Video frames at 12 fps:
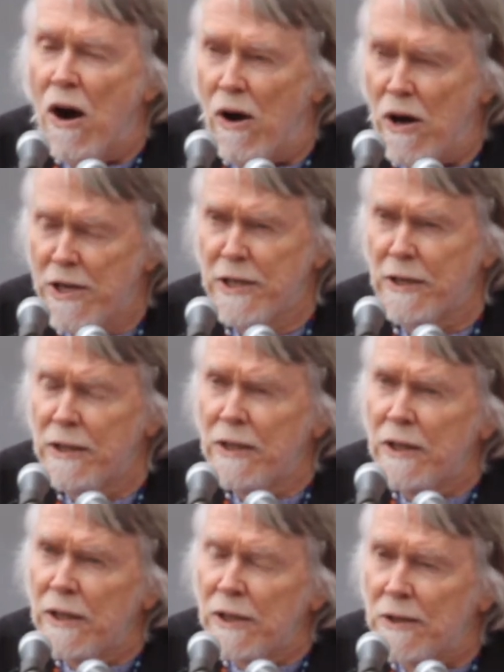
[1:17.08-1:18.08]

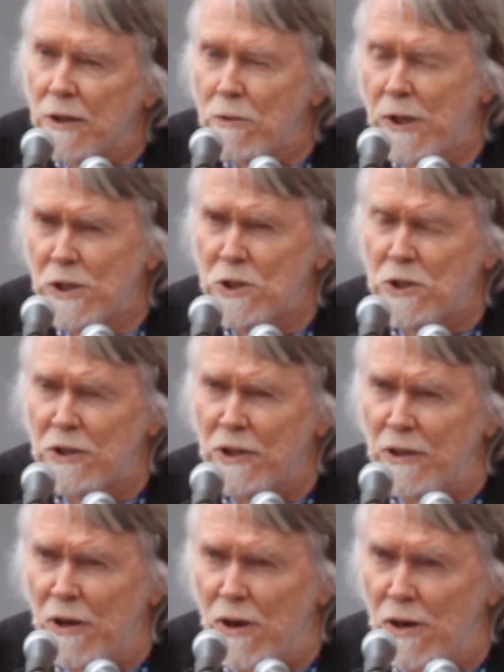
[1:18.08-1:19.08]
On the
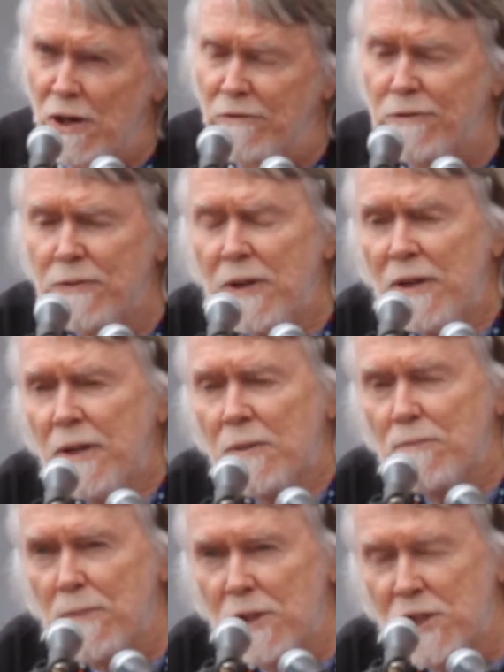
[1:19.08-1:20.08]
question of
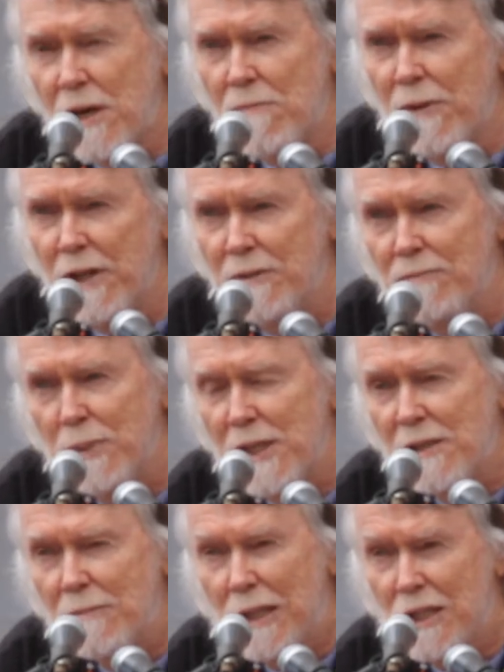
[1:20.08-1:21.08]
someone
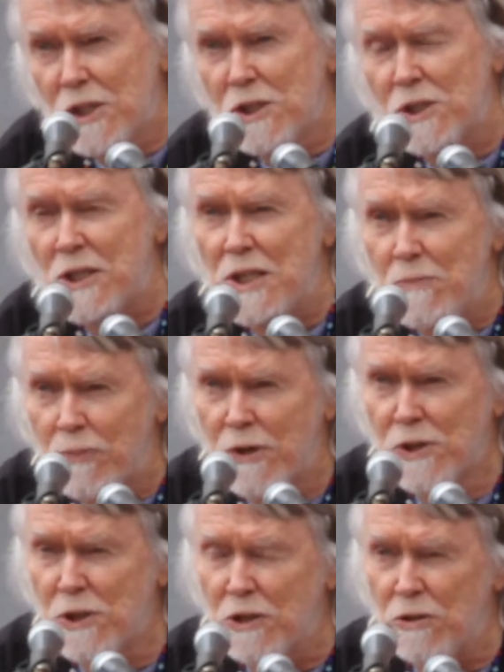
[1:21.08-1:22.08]
being maliciously
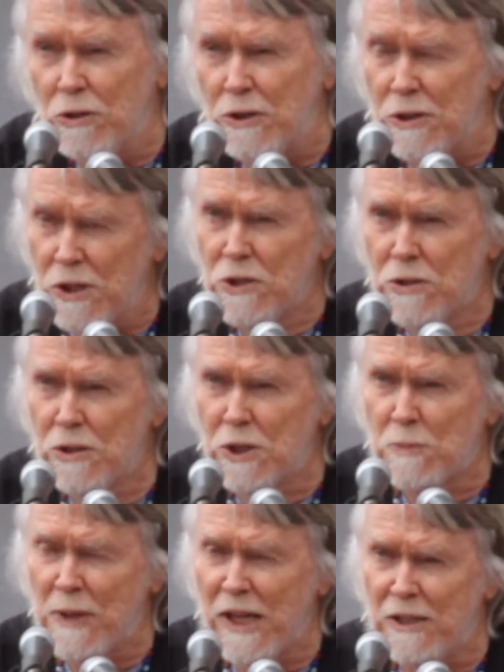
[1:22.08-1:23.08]
prosecuted, just to
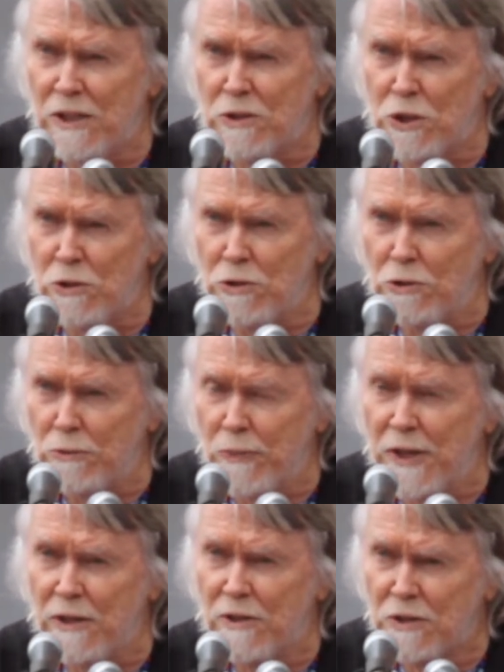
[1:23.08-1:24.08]
explain it to you,
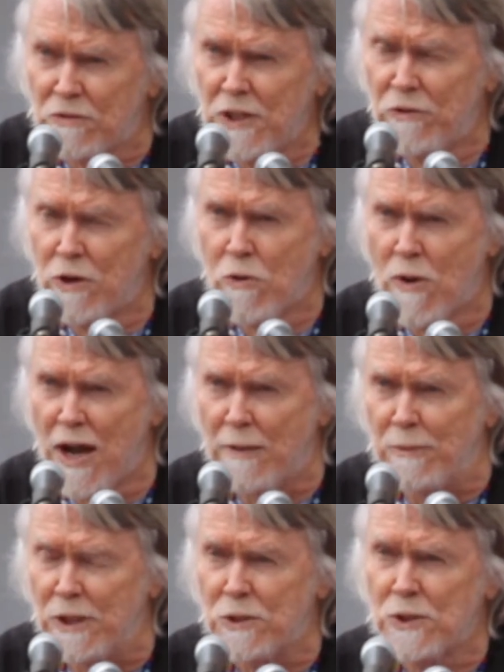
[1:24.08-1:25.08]
there are three
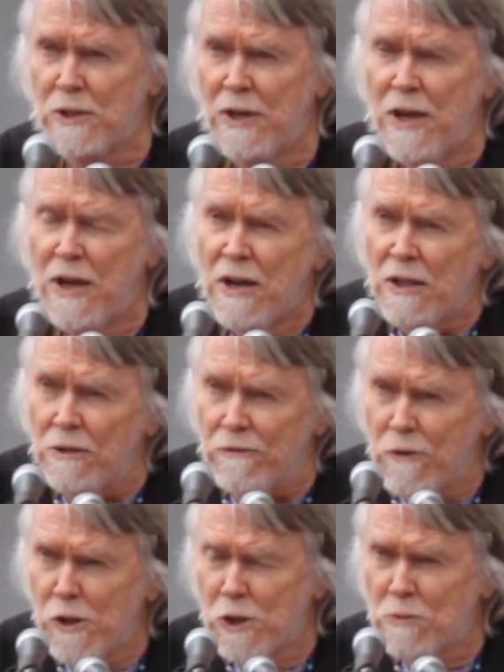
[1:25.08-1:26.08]
requirements. The
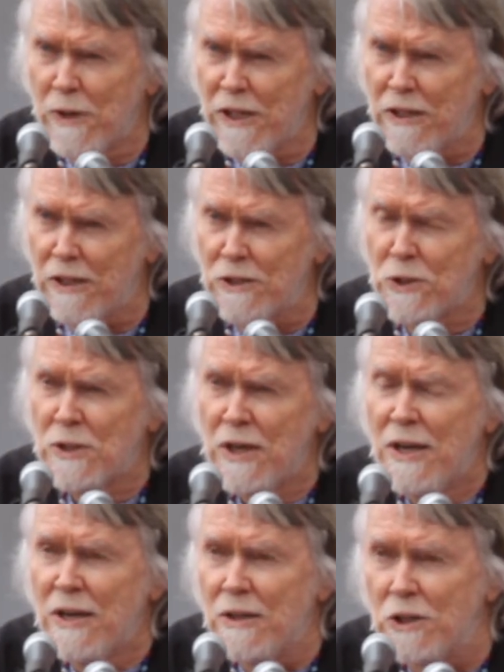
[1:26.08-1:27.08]
first one is
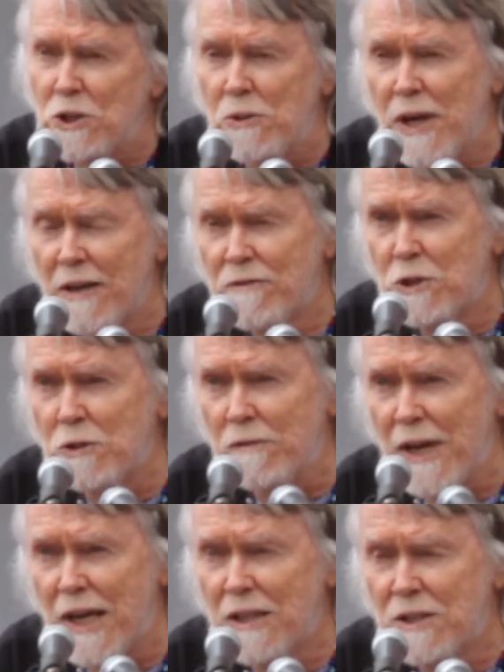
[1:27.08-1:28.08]
that you have to
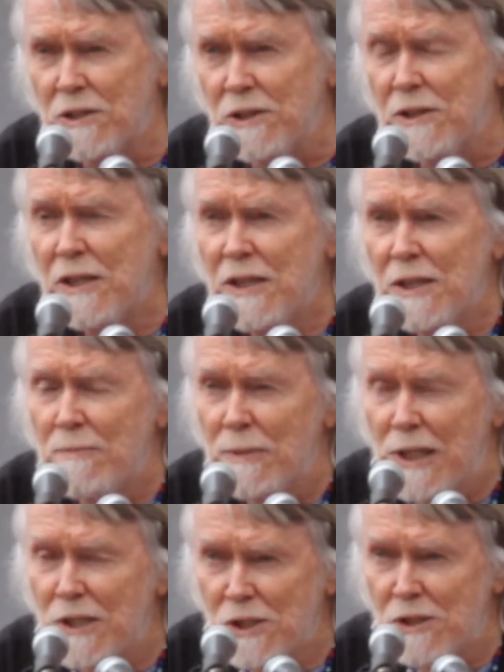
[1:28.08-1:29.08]
have acted
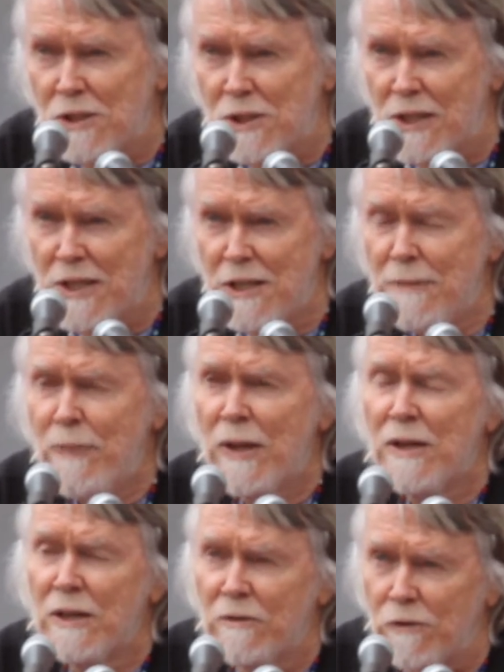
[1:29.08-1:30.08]
maliciously
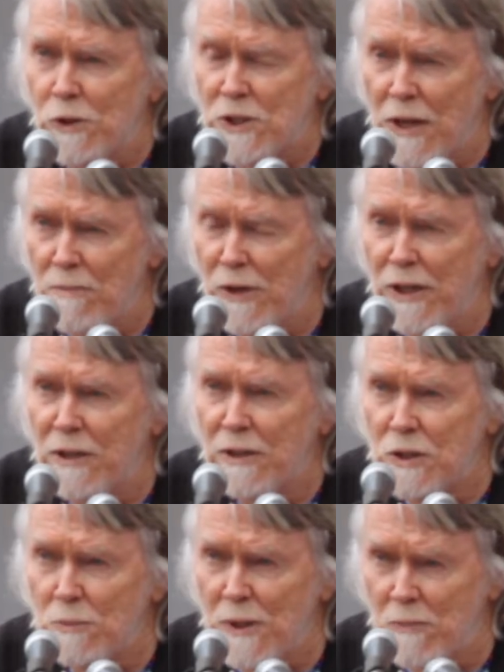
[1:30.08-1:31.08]
for
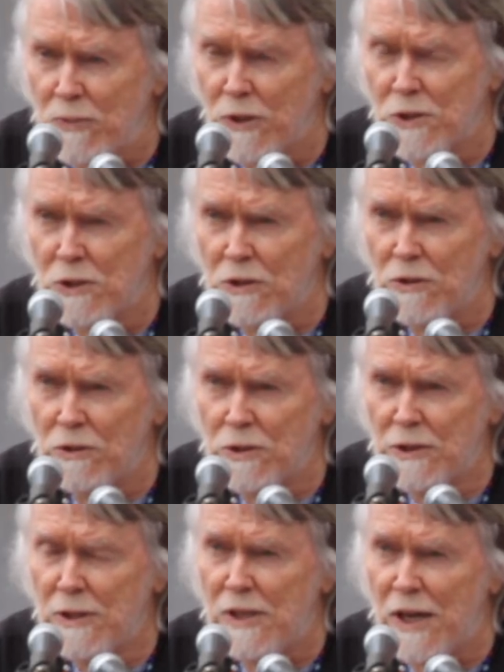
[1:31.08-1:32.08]
someone to be
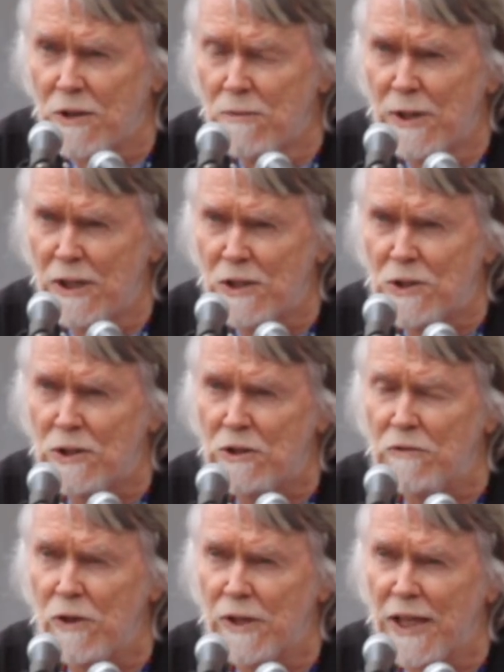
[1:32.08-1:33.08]
prosecuted. The other one is that
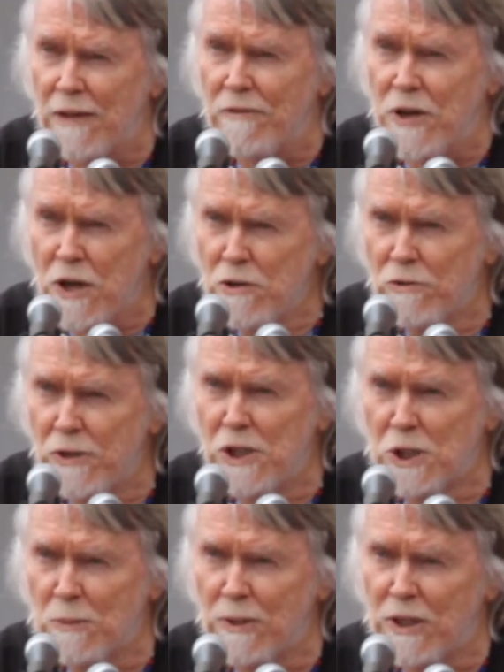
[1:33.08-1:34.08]
you've got to have no
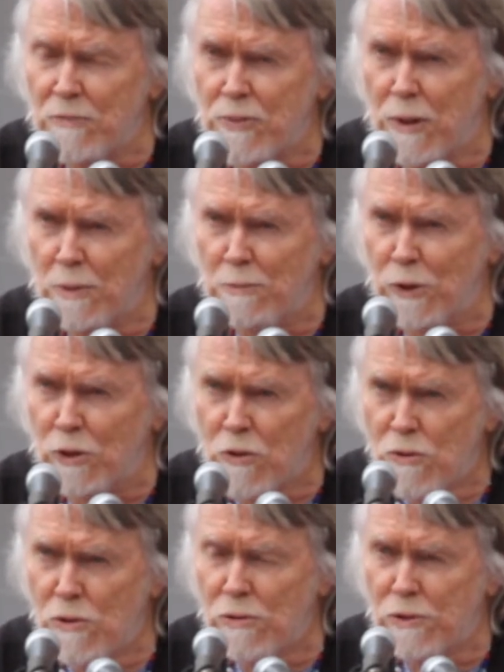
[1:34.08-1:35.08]
reasonable and probable
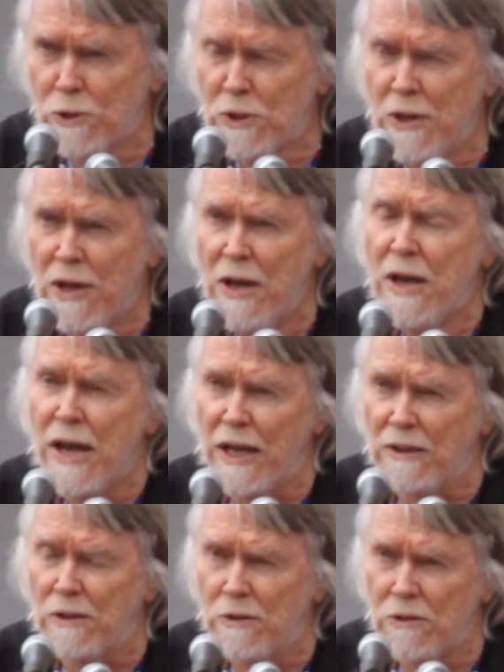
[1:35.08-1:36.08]
cause.
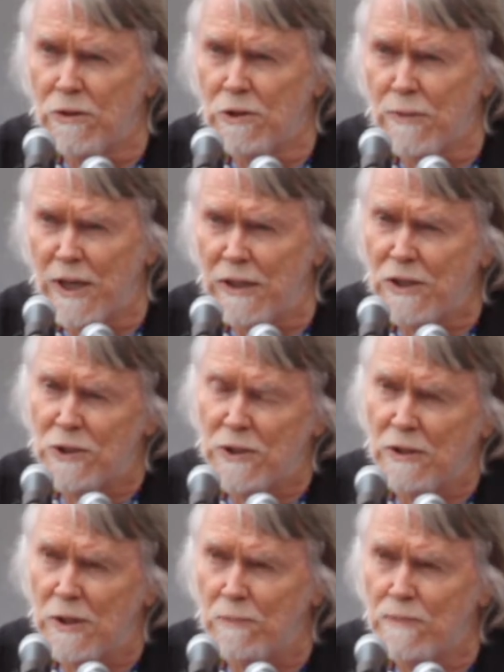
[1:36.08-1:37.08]
And the third one is
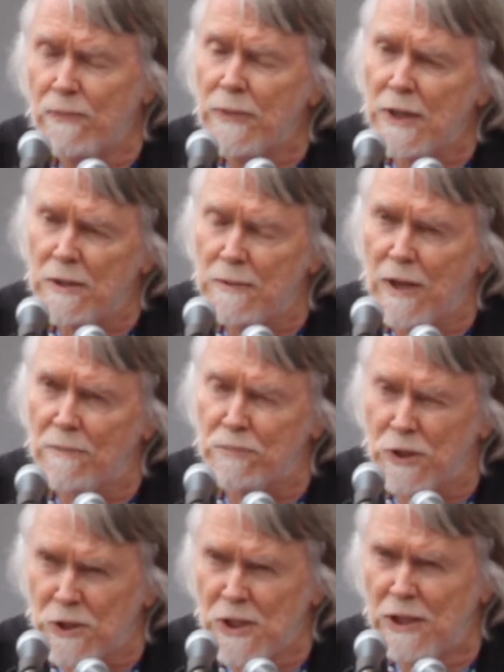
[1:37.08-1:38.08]
that the, the uh,
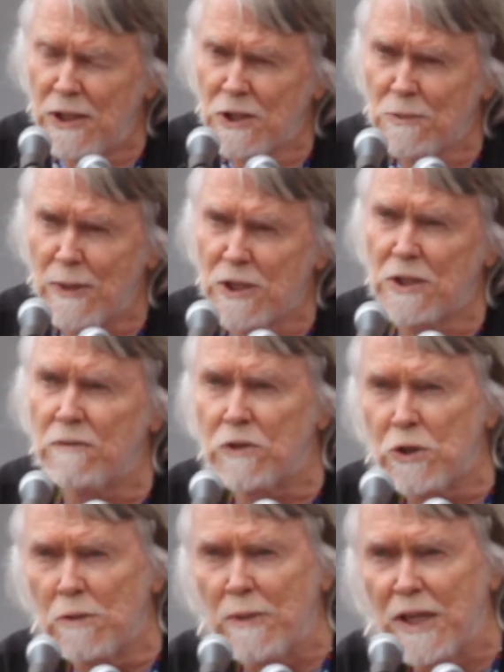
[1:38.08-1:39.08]
proceedings must have
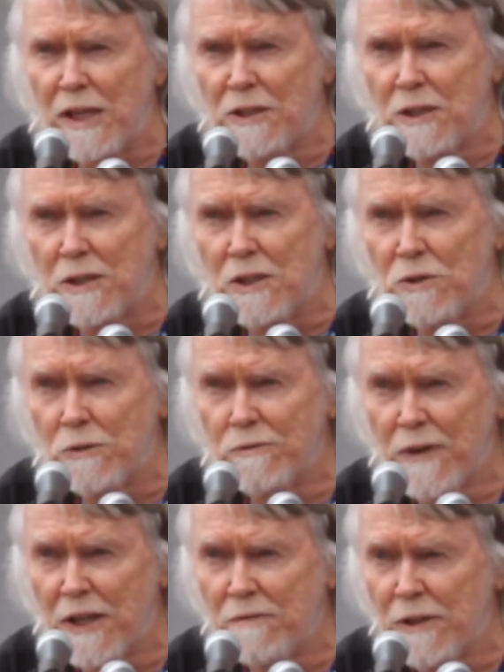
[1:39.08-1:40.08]
terminated in your
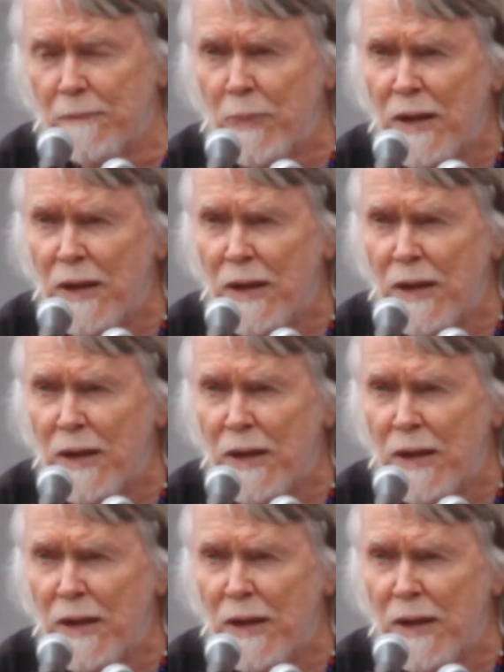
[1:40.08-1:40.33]
favor.